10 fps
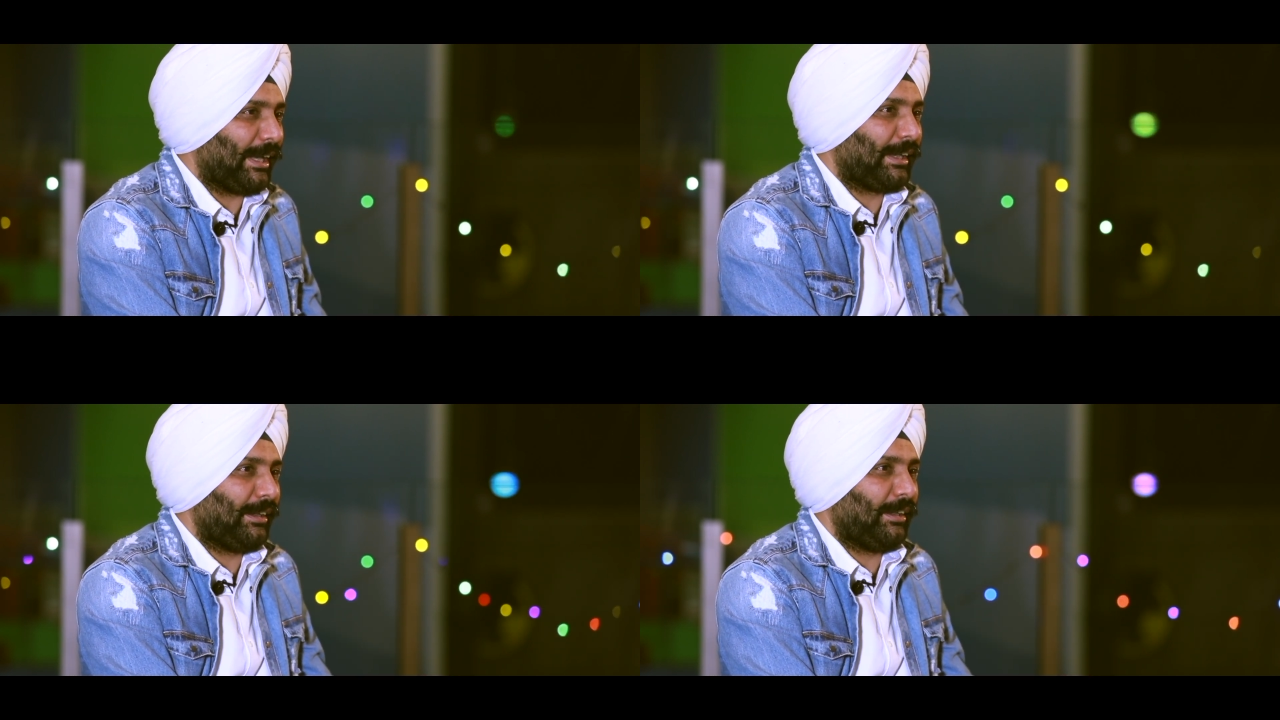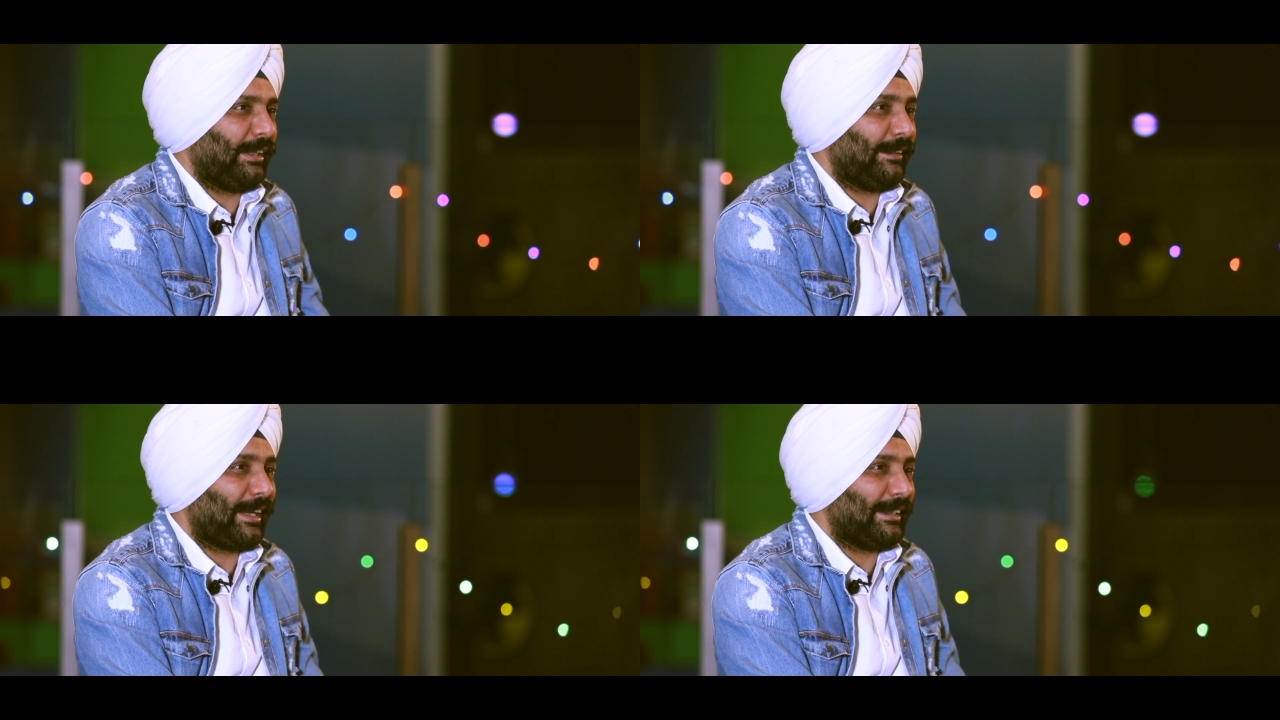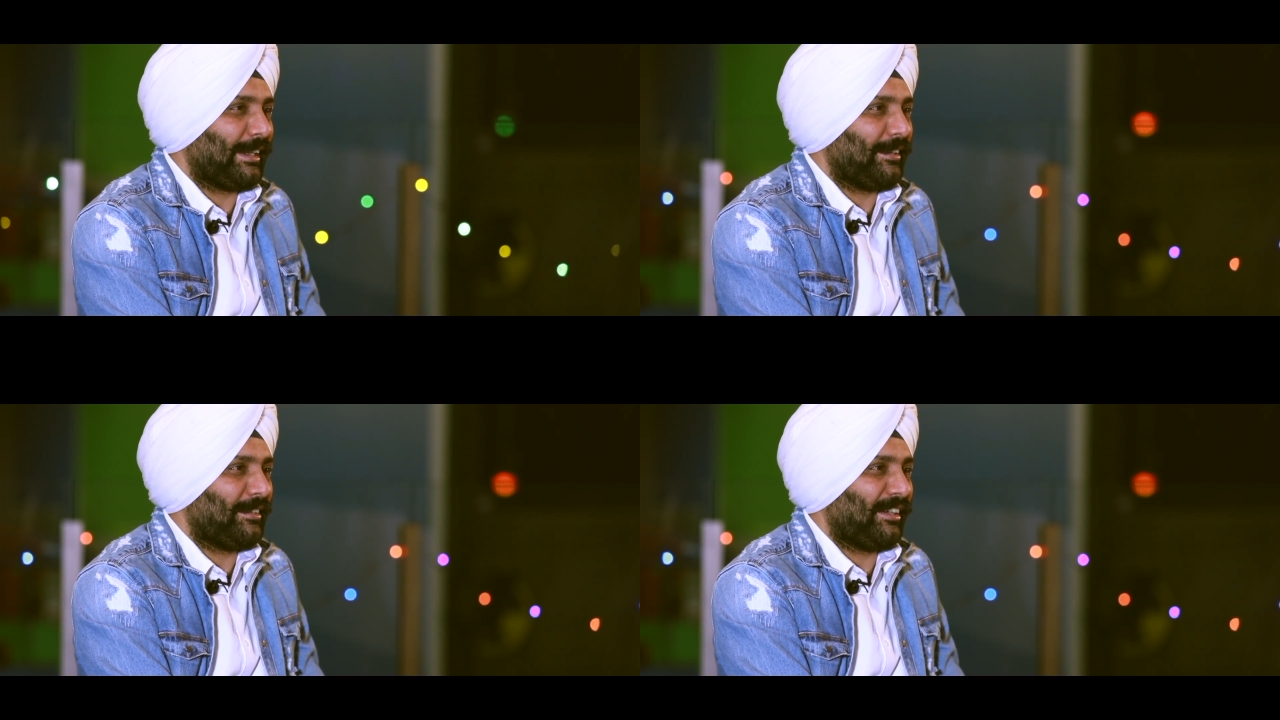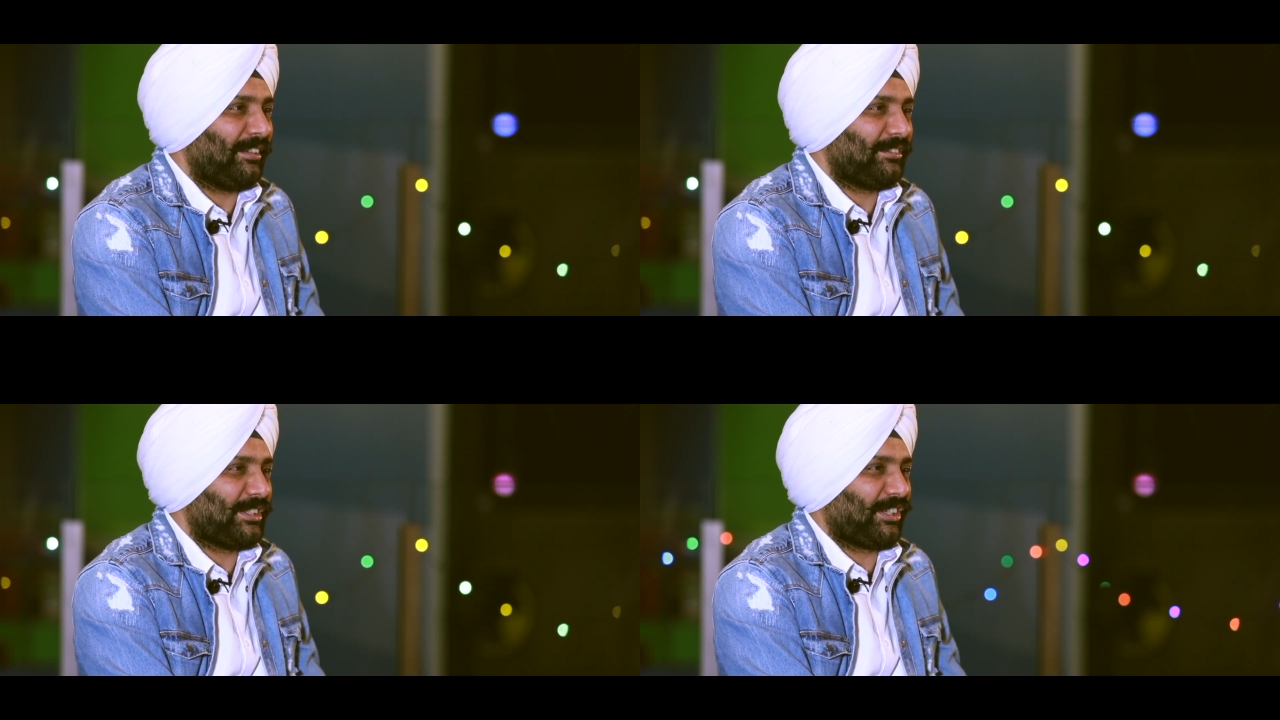back in the 90s
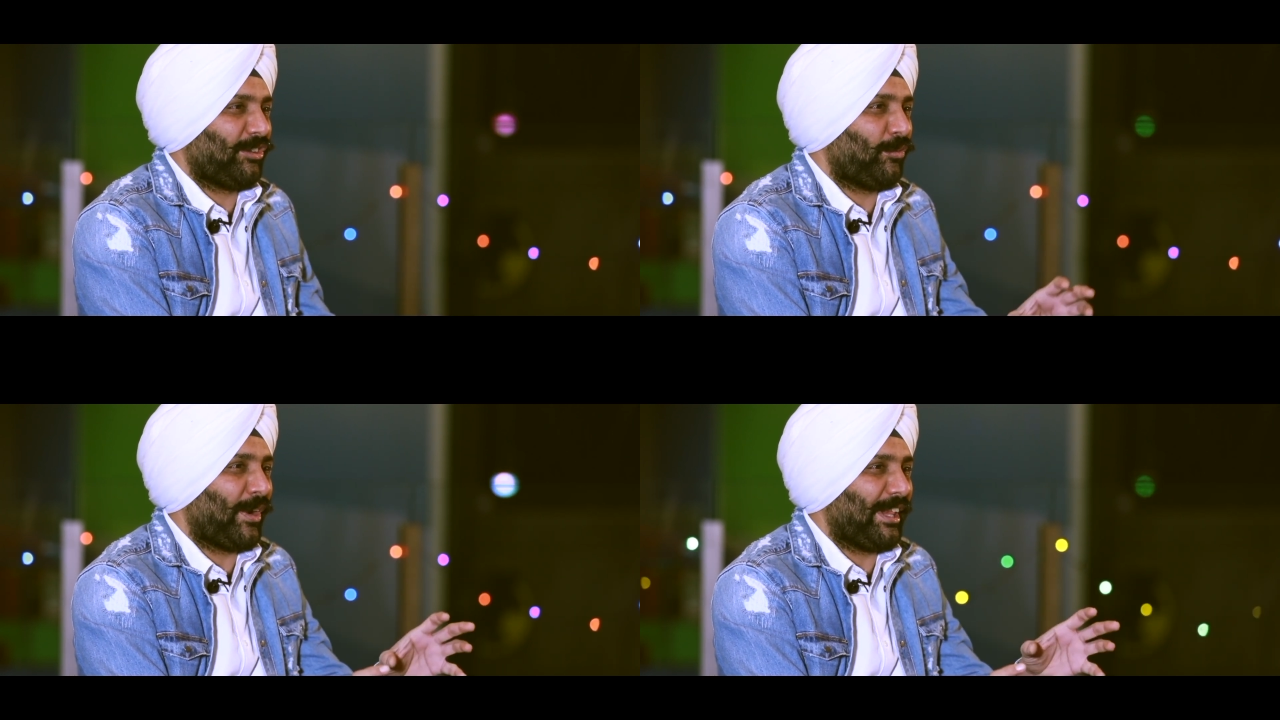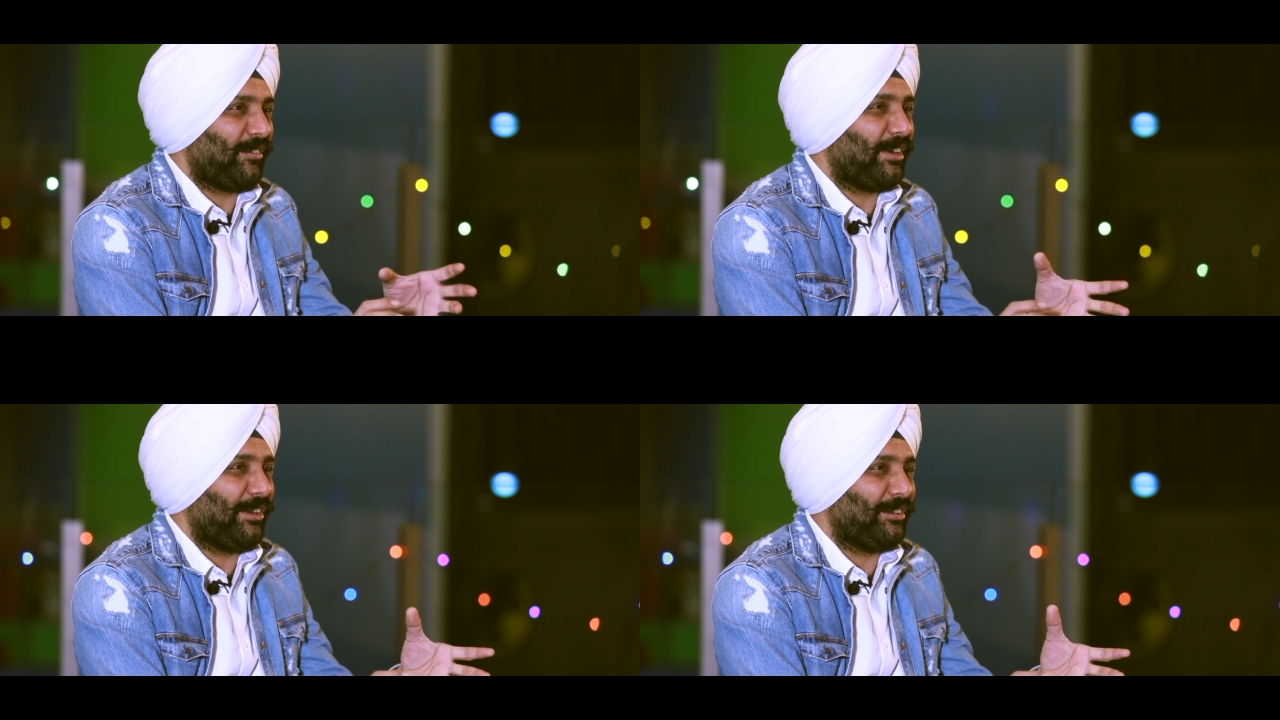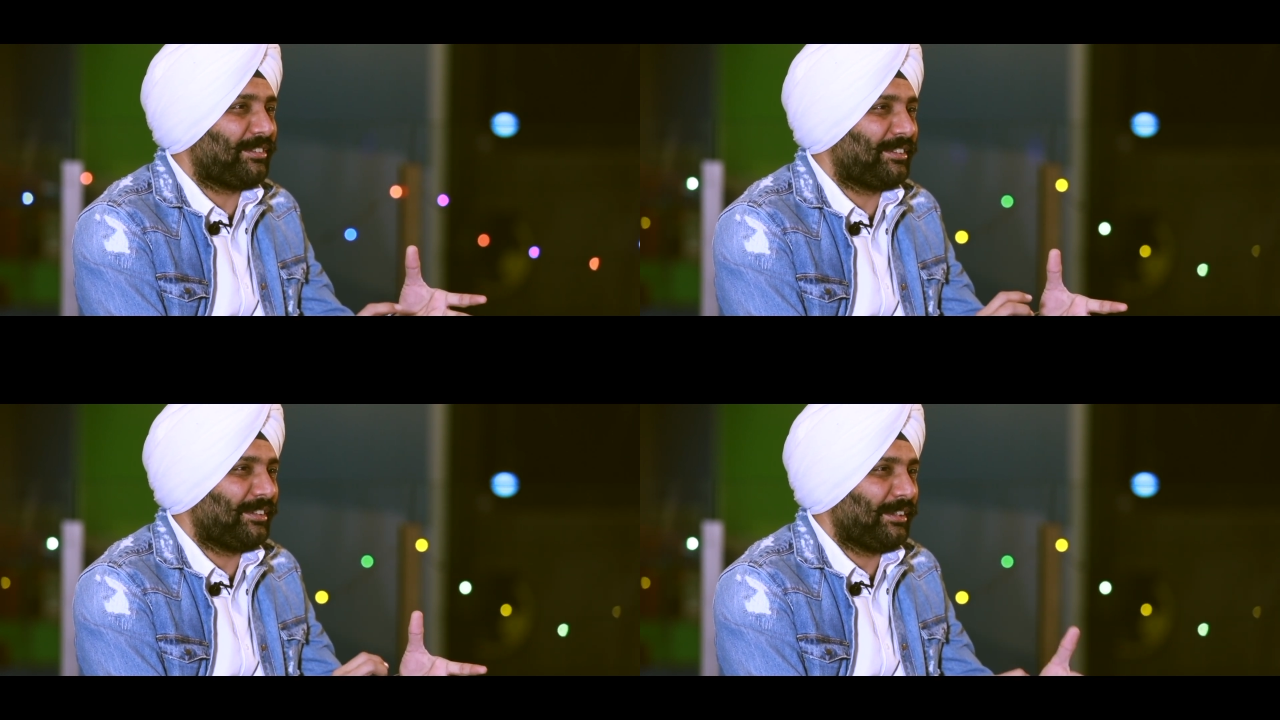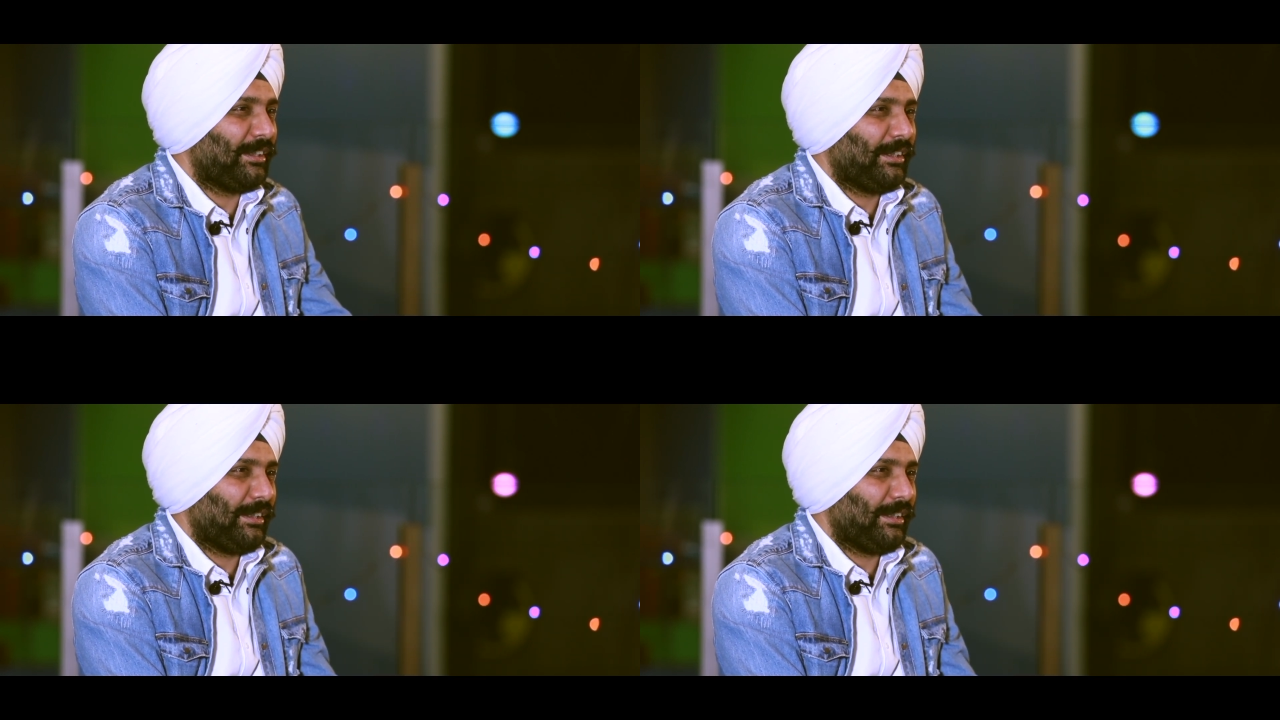and check your wedding videos,